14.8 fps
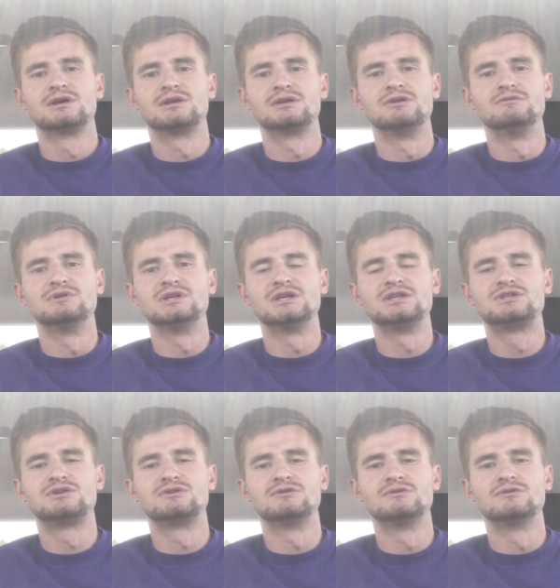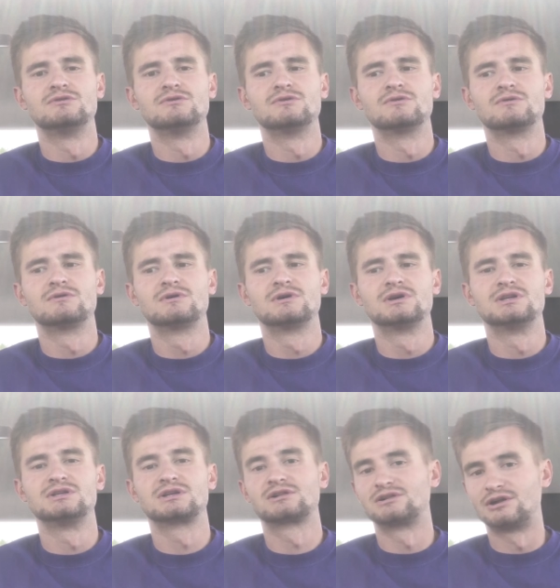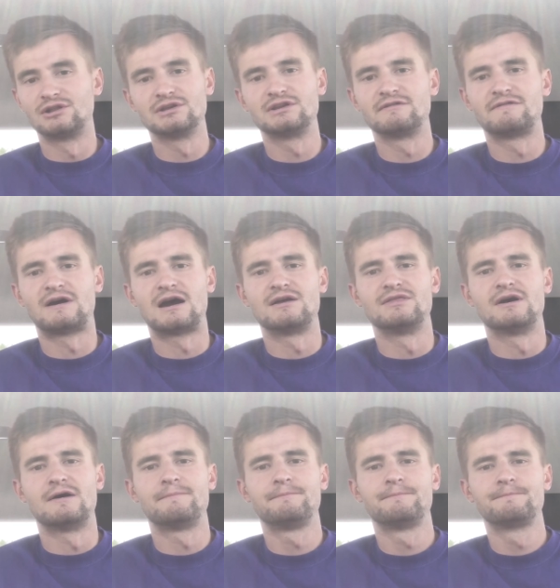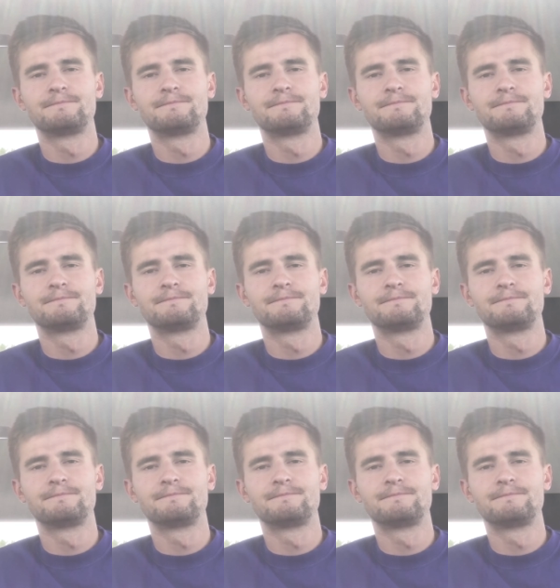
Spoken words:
You need to clearly define them.